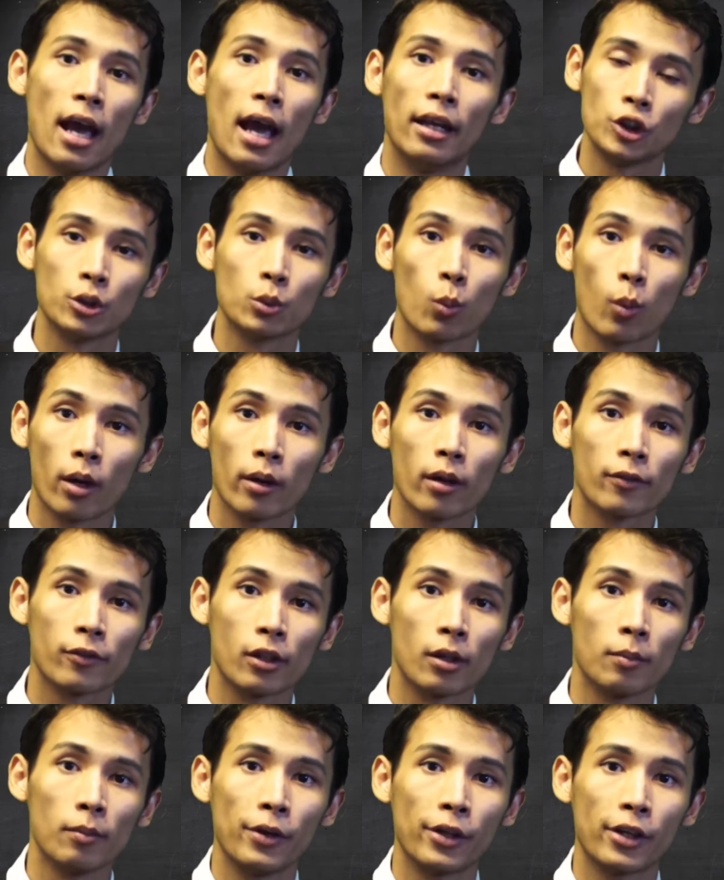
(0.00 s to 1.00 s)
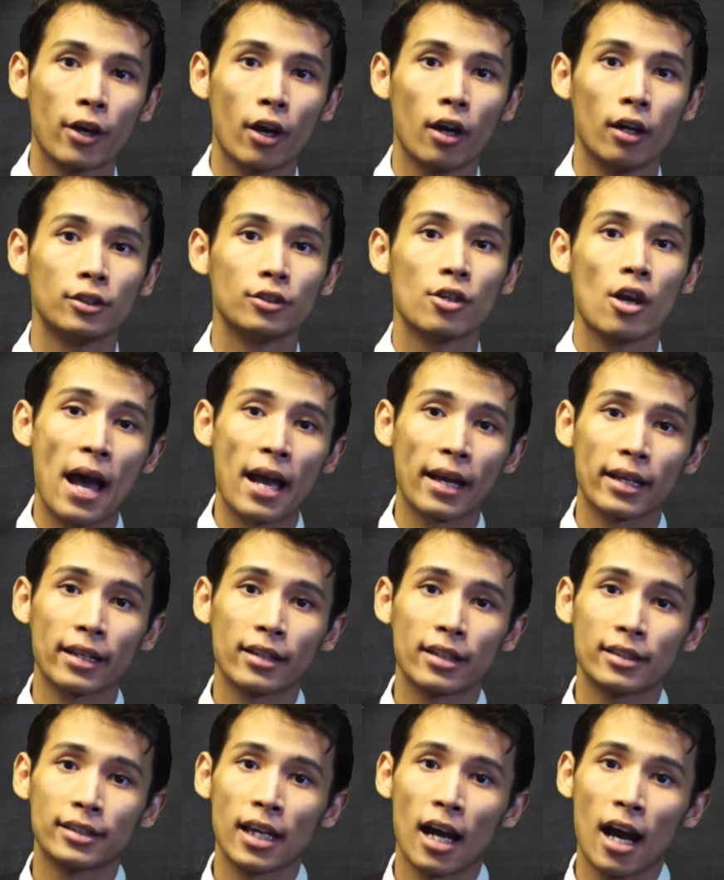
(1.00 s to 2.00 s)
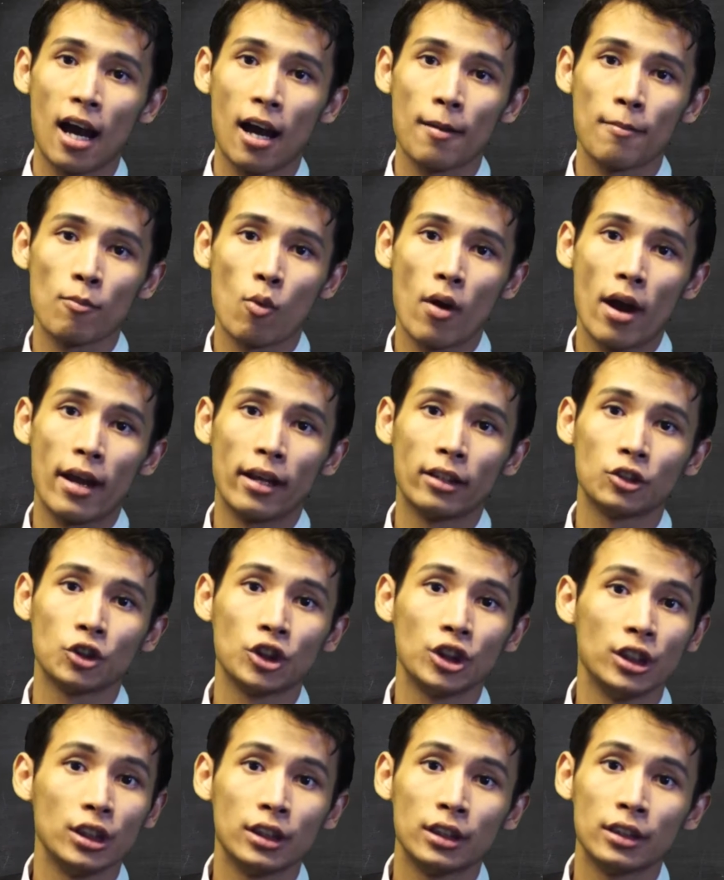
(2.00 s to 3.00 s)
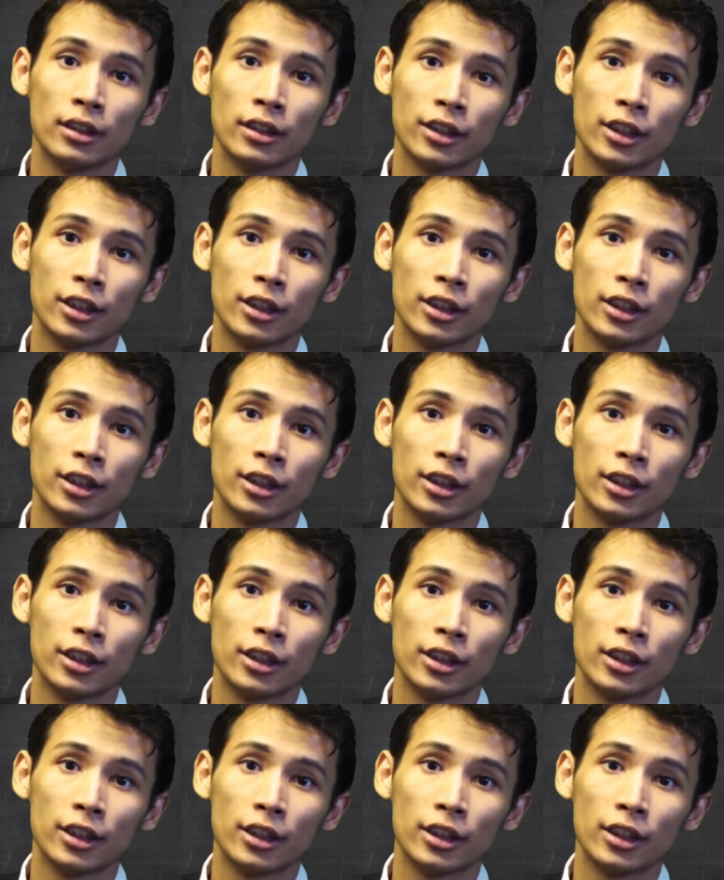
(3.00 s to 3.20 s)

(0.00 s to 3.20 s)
and she's one of them, because back at the time when she